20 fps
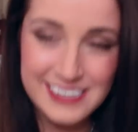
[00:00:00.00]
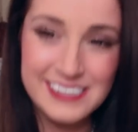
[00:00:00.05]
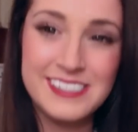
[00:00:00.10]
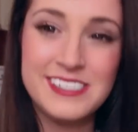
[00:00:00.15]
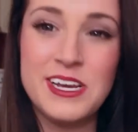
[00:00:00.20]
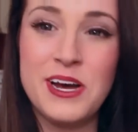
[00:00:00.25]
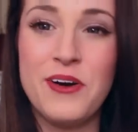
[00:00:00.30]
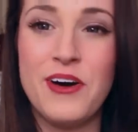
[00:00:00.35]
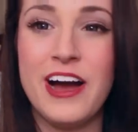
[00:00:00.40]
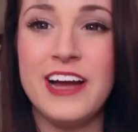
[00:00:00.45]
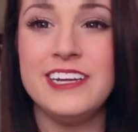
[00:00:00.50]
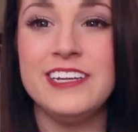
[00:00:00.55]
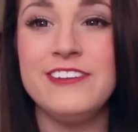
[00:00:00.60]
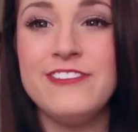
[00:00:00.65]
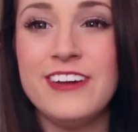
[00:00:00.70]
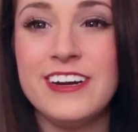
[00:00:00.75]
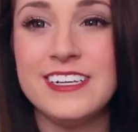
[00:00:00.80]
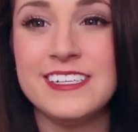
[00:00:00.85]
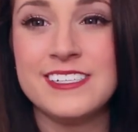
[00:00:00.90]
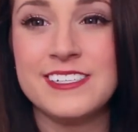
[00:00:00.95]
So I
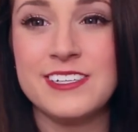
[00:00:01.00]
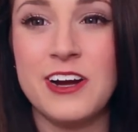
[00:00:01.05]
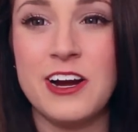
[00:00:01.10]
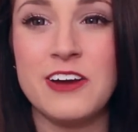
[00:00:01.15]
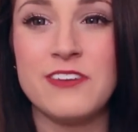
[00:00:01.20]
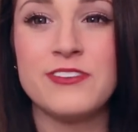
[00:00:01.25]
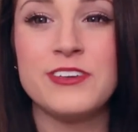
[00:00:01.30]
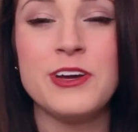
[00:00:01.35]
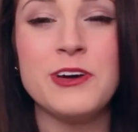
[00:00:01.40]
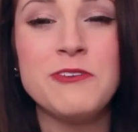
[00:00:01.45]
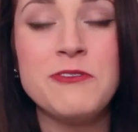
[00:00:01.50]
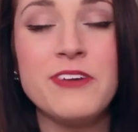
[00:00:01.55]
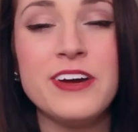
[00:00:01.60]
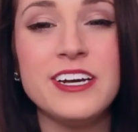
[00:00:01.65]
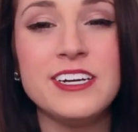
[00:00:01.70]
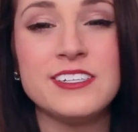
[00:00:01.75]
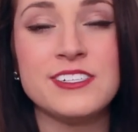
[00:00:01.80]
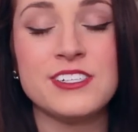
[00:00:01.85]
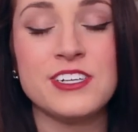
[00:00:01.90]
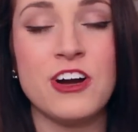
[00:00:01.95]
did find a scarf. Go
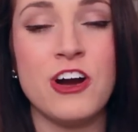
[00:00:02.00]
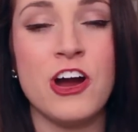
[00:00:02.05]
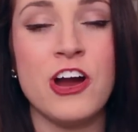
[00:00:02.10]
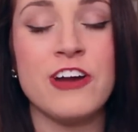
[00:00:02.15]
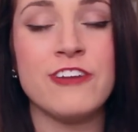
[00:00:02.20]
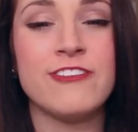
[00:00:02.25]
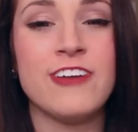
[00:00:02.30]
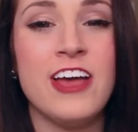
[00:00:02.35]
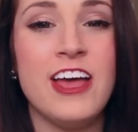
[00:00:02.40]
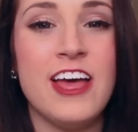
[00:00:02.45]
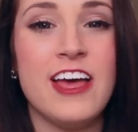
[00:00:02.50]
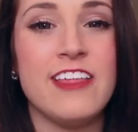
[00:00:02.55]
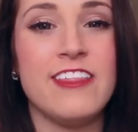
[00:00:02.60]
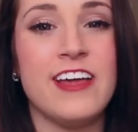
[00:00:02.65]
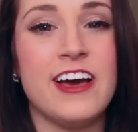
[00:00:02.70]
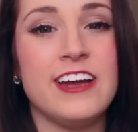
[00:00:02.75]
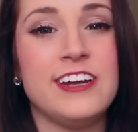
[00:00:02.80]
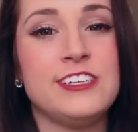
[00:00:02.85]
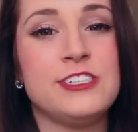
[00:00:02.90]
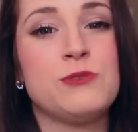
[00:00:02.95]
find a scarf
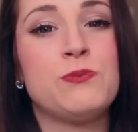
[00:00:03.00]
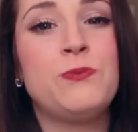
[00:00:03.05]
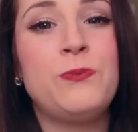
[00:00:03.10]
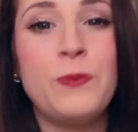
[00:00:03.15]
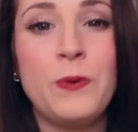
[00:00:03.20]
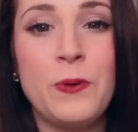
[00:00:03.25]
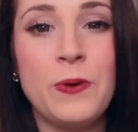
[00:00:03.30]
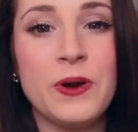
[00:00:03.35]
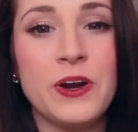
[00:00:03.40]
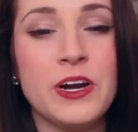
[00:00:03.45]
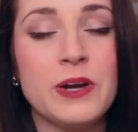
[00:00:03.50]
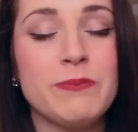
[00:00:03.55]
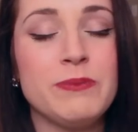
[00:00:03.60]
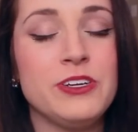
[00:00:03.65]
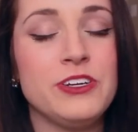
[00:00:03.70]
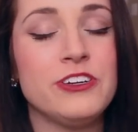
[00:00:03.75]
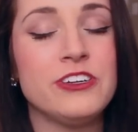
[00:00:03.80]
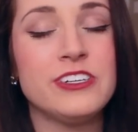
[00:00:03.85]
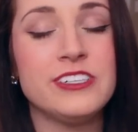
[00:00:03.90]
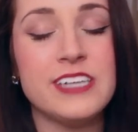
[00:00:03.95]
that is warm.
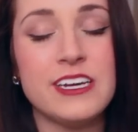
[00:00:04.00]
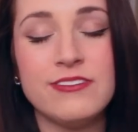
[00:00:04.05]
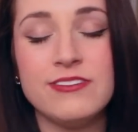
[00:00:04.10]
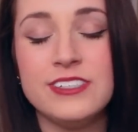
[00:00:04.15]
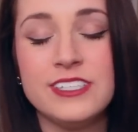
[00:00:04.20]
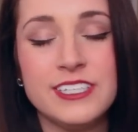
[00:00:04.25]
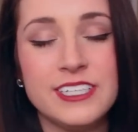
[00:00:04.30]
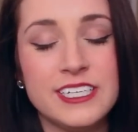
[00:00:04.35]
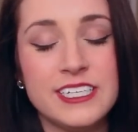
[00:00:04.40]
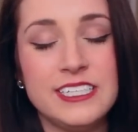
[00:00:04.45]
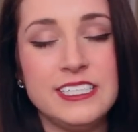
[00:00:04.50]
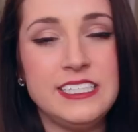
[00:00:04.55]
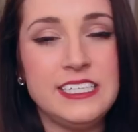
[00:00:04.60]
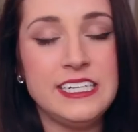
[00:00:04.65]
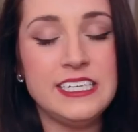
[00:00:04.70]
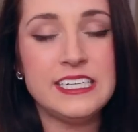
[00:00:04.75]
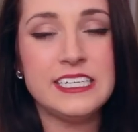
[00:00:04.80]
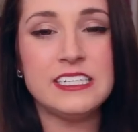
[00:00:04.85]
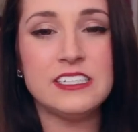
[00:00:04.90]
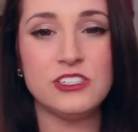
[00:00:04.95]
You're definitely gonna
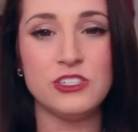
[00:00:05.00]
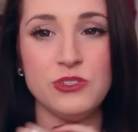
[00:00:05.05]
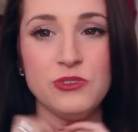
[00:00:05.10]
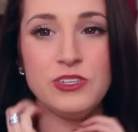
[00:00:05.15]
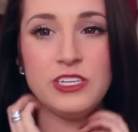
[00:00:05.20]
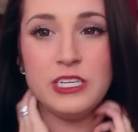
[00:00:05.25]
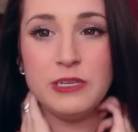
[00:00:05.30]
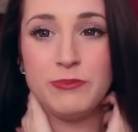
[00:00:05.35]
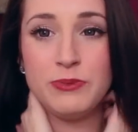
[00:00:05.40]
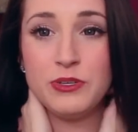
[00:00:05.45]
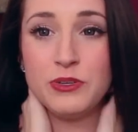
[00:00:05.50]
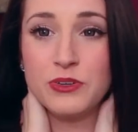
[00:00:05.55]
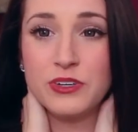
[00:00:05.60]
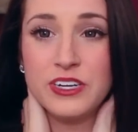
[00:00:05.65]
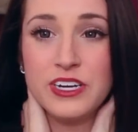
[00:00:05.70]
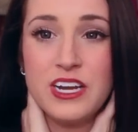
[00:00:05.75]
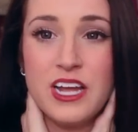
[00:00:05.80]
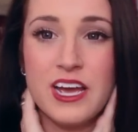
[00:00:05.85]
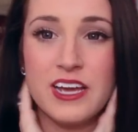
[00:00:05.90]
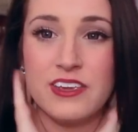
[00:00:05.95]
need it to keep your
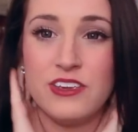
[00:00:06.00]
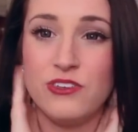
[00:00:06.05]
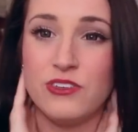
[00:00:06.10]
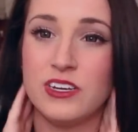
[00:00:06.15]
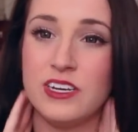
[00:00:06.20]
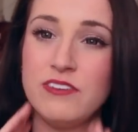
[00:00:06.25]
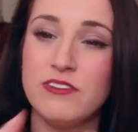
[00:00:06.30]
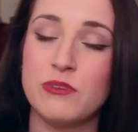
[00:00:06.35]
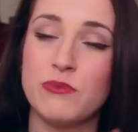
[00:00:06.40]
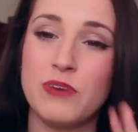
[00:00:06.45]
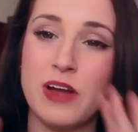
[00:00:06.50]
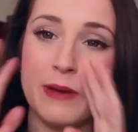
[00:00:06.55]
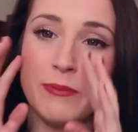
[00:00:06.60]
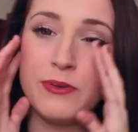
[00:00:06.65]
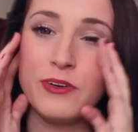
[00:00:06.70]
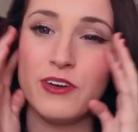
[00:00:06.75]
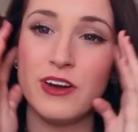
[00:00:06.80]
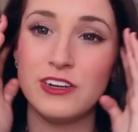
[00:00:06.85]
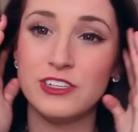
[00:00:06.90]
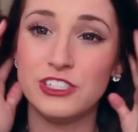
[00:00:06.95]
neck. You can even
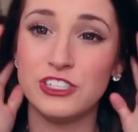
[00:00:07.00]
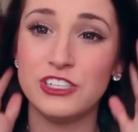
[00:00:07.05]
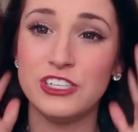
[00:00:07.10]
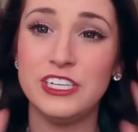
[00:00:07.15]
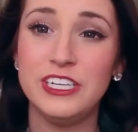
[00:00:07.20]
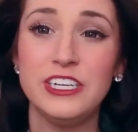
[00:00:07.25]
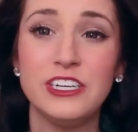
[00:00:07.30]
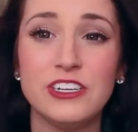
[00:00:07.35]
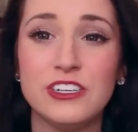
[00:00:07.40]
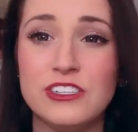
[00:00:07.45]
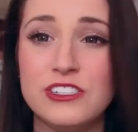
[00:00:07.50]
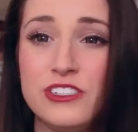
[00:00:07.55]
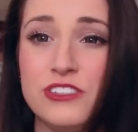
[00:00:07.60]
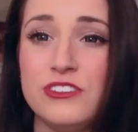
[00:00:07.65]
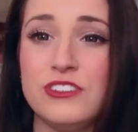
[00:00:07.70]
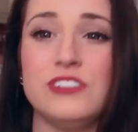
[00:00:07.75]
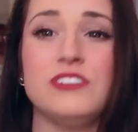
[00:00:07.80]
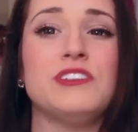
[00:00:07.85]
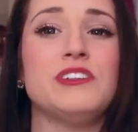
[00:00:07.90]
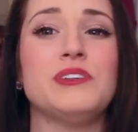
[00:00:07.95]
wrap it around your ears.
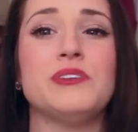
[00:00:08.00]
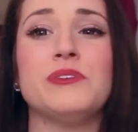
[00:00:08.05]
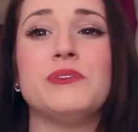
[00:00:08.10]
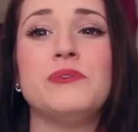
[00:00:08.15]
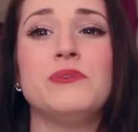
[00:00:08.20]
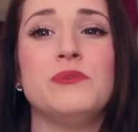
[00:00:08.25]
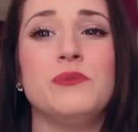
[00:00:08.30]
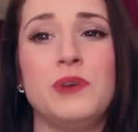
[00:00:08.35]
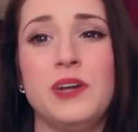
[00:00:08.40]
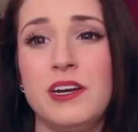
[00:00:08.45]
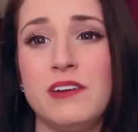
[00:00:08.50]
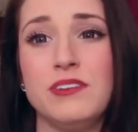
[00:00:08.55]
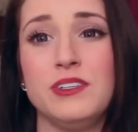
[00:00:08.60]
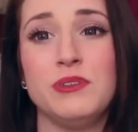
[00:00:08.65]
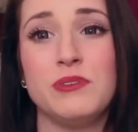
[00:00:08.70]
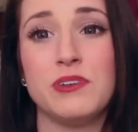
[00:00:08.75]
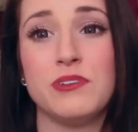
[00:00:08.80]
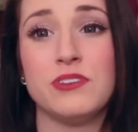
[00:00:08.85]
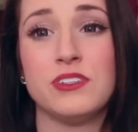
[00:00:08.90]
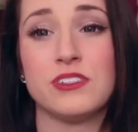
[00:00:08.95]
You can do whatever
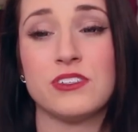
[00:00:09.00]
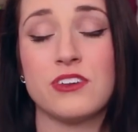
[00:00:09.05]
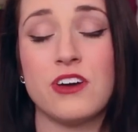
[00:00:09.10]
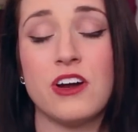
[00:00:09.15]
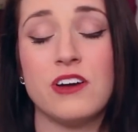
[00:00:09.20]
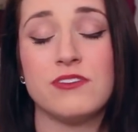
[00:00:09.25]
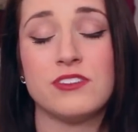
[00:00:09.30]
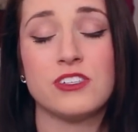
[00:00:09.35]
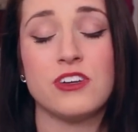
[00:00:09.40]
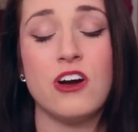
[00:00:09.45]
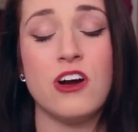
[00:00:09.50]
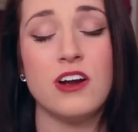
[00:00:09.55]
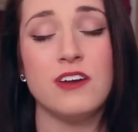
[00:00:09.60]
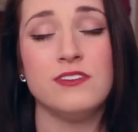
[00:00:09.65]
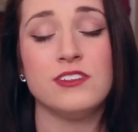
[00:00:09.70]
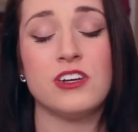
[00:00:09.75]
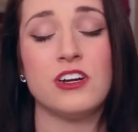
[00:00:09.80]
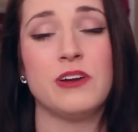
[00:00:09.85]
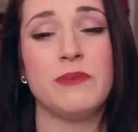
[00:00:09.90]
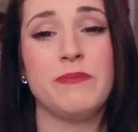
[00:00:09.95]
you want with the scarf.
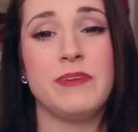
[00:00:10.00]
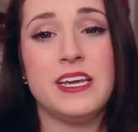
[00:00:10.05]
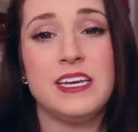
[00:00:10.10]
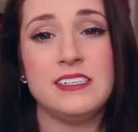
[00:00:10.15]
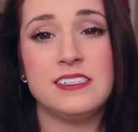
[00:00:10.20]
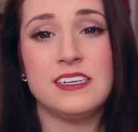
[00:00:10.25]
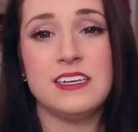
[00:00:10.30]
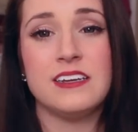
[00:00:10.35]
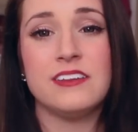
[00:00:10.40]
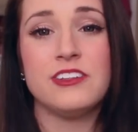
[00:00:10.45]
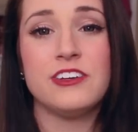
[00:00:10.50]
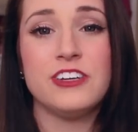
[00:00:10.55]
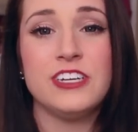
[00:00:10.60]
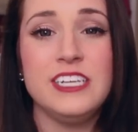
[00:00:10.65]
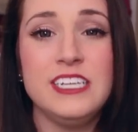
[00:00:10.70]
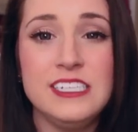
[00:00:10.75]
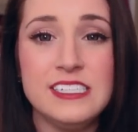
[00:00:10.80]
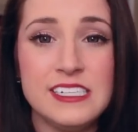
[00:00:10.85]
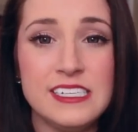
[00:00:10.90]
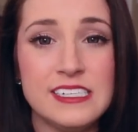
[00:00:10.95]
Scarves are amazing, and they're
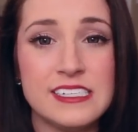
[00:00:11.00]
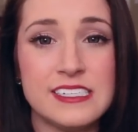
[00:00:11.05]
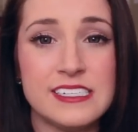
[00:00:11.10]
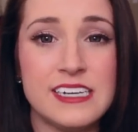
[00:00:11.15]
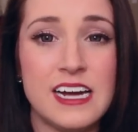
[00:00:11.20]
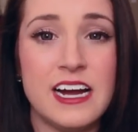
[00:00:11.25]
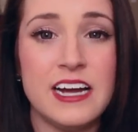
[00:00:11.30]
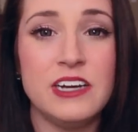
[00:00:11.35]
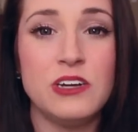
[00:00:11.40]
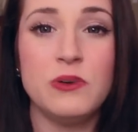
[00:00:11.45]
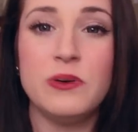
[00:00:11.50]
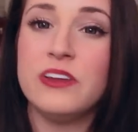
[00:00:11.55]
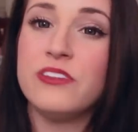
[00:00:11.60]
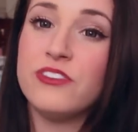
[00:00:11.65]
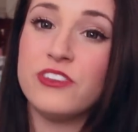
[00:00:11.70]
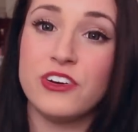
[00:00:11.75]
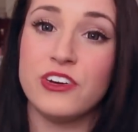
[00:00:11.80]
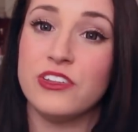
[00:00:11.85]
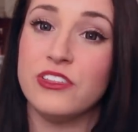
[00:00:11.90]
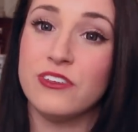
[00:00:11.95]
easy to style
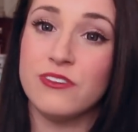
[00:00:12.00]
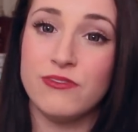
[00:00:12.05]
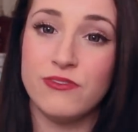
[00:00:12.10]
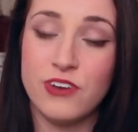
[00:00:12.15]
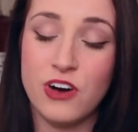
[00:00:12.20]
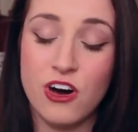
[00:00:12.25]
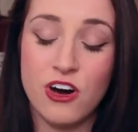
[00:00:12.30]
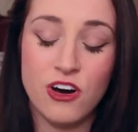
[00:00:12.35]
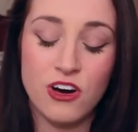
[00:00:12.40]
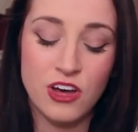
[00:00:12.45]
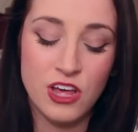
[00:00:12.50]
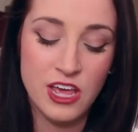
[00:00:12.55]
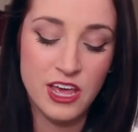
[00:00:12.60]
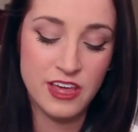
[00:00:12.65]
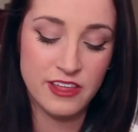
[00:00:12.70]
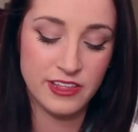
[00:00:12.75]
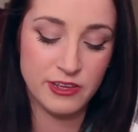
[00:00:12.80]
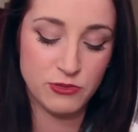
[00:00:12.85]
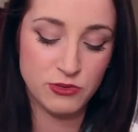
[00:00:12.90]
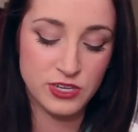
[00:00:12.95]
with during the fall.
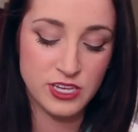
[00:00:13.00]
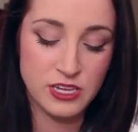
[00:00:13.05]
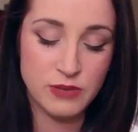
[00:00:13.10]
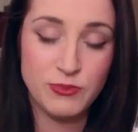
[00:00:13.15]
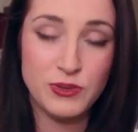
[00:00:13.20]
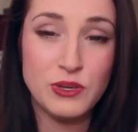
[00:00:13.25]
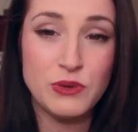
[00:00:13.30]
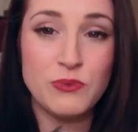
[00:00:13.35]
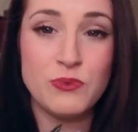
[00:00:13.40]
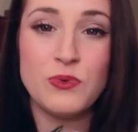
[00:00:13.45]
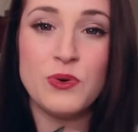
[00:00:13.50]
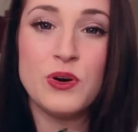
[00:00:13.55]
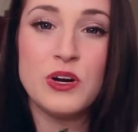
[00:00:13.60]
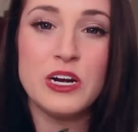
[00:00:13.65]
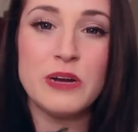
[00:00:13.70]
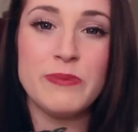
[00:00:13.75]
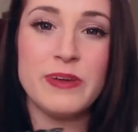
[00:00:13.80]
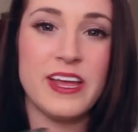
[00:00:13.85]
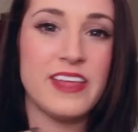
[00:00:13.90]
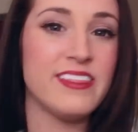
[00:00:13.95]
They will keep you
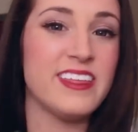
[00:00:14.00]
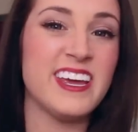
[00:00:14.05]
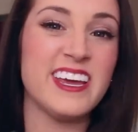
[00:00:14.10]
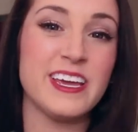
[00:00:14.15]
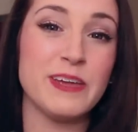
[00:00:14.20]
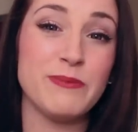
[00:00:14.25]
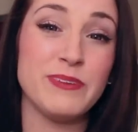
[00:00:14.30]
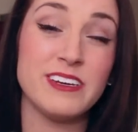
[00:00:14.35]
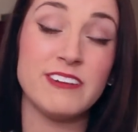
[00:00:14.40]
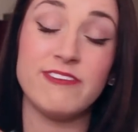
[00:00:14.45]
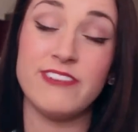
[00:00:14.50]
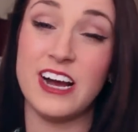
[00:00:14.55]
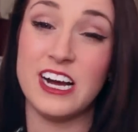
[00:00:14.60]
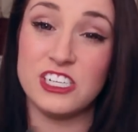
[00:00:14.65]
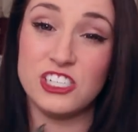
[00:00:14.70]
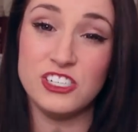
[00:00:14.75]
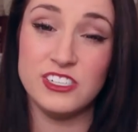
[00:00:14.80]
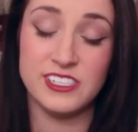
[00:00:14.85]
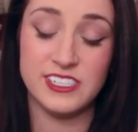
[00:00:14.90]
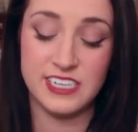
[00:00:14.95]
warm, and they can be a
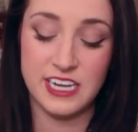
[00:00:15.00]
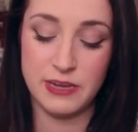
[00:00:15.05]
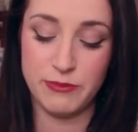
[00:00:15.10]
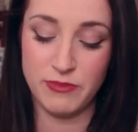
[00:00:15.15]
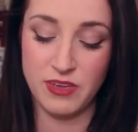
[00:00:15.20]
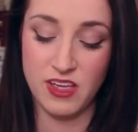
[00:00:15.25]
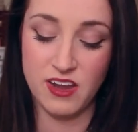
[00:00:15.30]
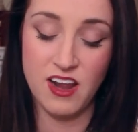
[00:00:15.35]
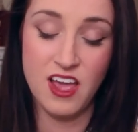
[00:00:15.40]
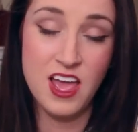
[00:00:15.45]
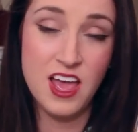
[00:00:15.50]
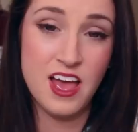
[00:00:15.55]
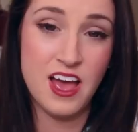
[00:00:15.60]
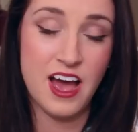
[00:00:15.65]
fashion statement.